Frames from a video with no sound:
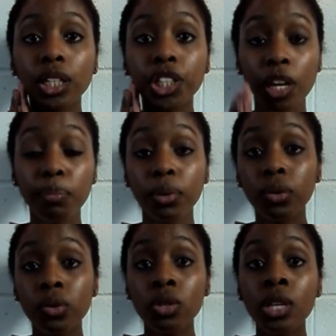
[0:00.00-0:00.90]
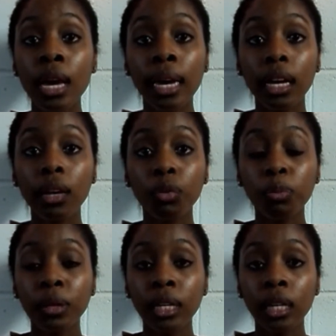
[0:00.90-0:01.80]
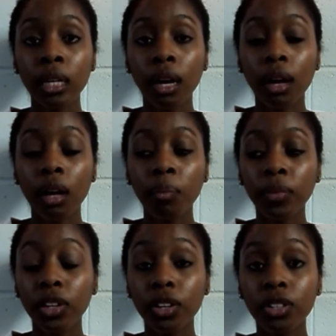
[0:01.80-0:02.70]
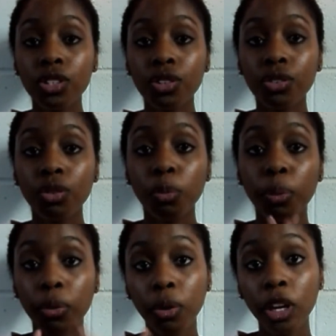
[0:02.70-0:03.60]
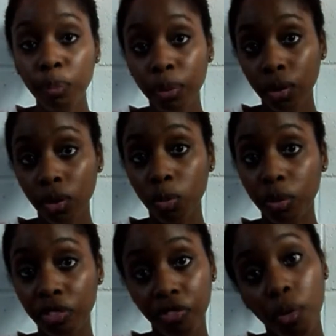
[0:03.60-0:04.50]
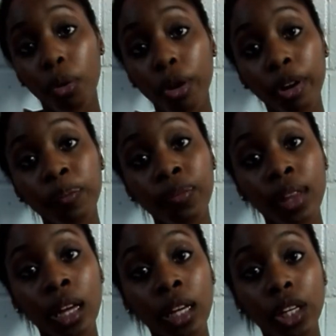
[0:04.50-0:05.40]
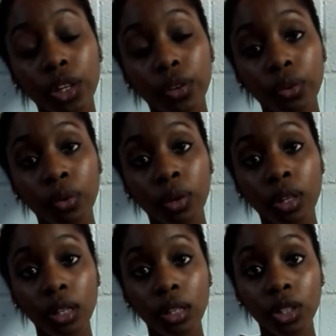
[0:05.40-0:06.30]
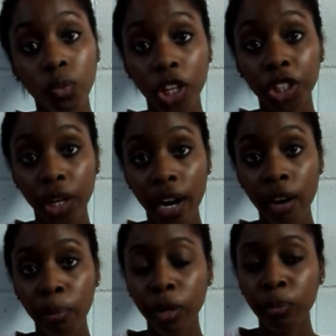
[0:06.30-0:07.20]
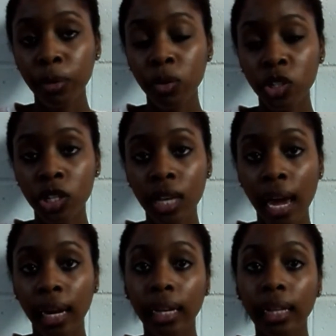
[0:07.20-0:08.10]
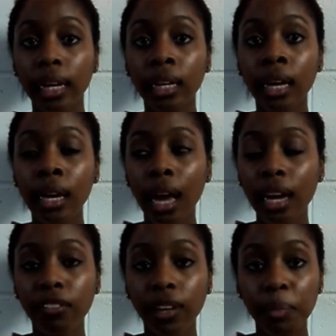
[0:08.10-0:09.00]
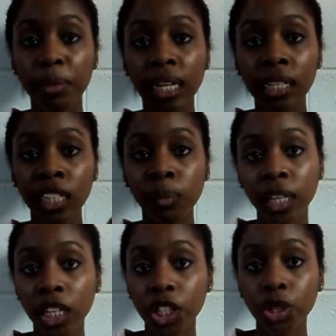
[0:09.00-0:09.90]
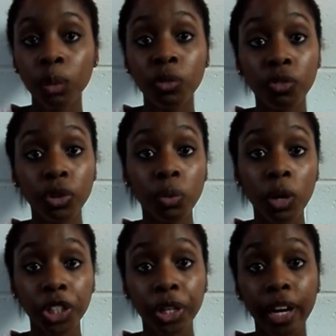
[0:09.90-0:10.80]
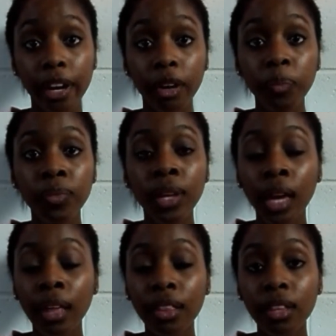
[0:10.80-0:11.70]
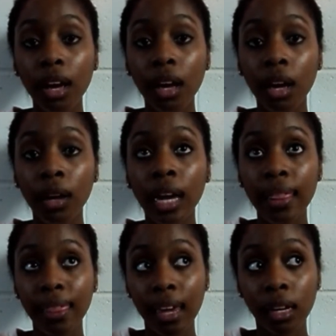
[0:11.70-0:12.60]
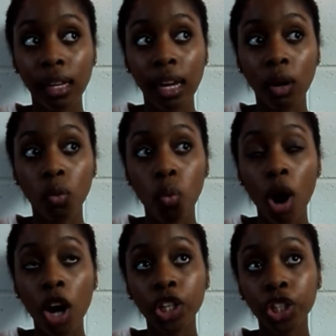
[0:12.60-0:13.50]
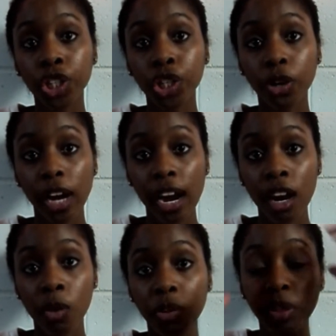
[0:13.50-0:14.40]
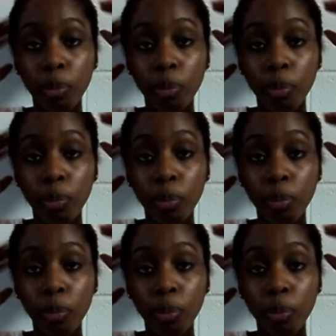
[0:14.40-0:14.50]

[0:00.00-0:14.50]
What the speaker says: shampoos, it would be good to pre-poo before you wash your hair. Pre-poo is just adding kind of a mini deep conditioner before you wash your hair. And then wash your hair with the